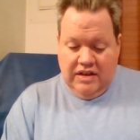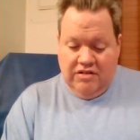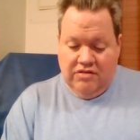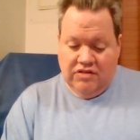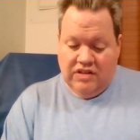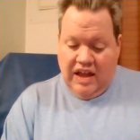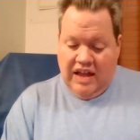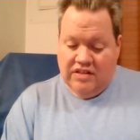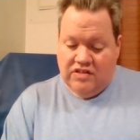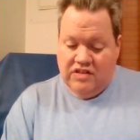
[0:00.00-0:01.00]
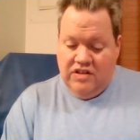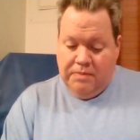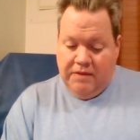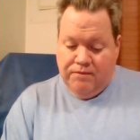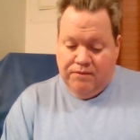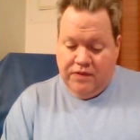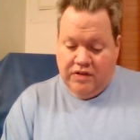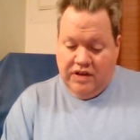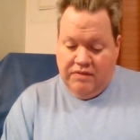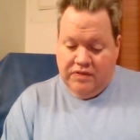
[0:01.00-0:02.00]
whose hand Snoopy
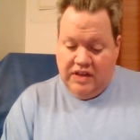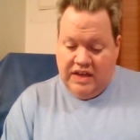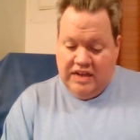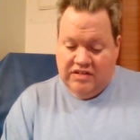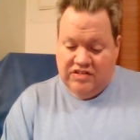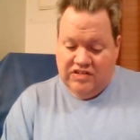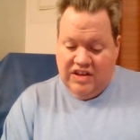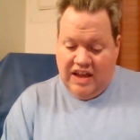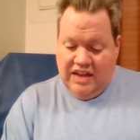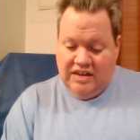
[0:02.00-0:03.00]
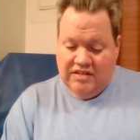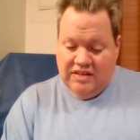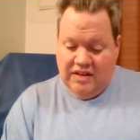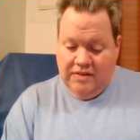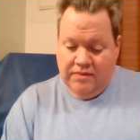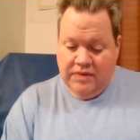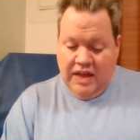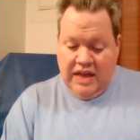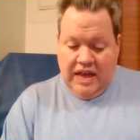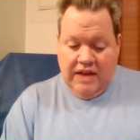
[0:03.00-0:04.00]
furtively shakes.
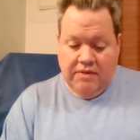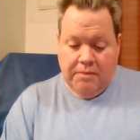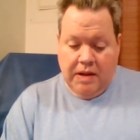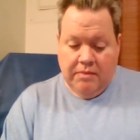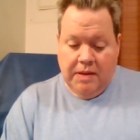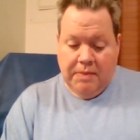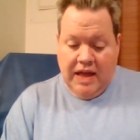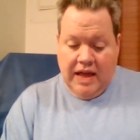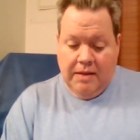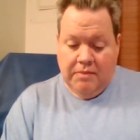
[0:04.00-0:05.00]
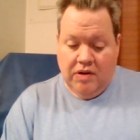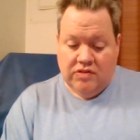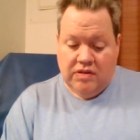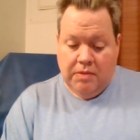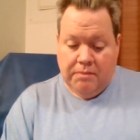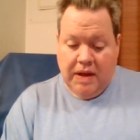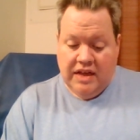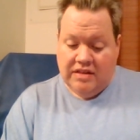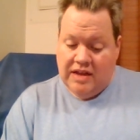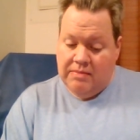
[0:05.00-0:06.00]
Even Peppermint Patty and Marcy, but
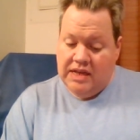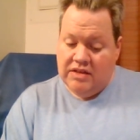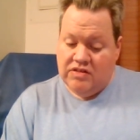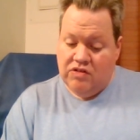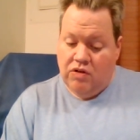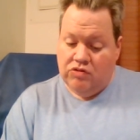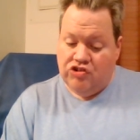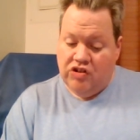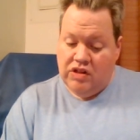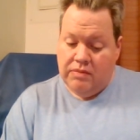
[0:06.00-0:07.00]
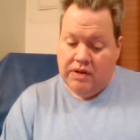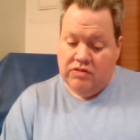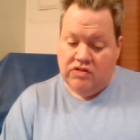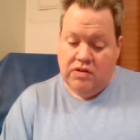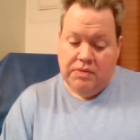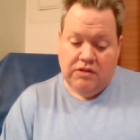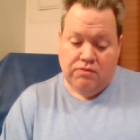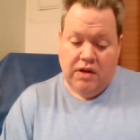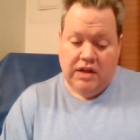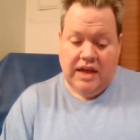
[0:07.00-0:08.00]
by the time he gets to old Charlie Brown,
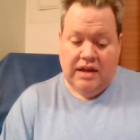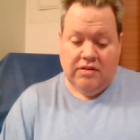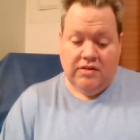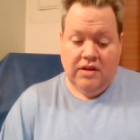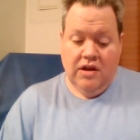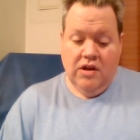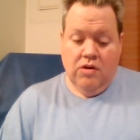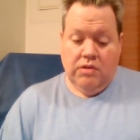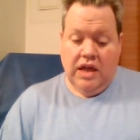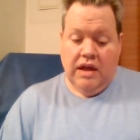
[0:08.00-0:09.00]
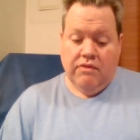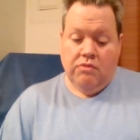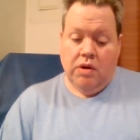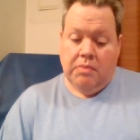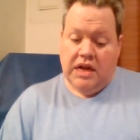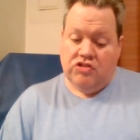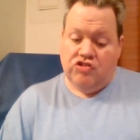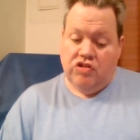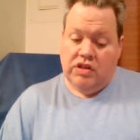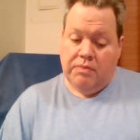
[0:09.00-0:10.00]
Snoopy's run out. When everyone minus
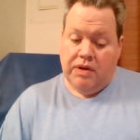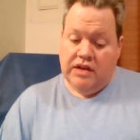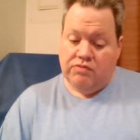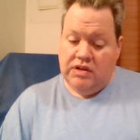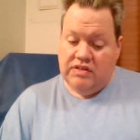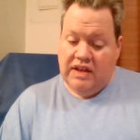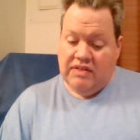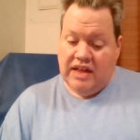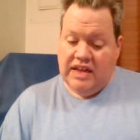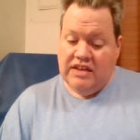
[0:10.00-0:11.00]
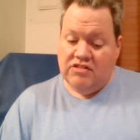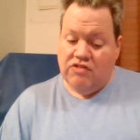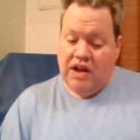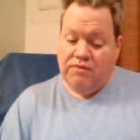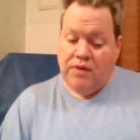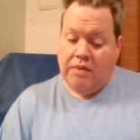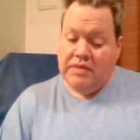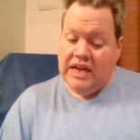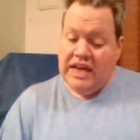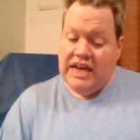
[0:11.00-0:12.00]
Charlie Brown has received an Easter egg from
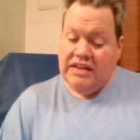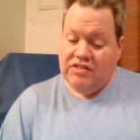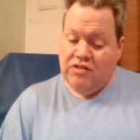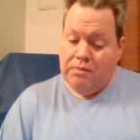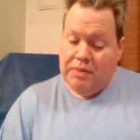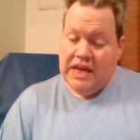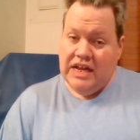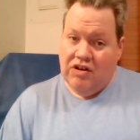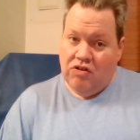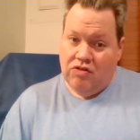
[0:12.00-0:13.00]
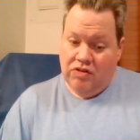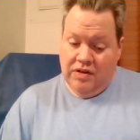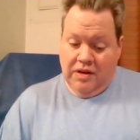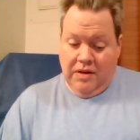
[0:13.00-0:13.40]
the Easter Beagle,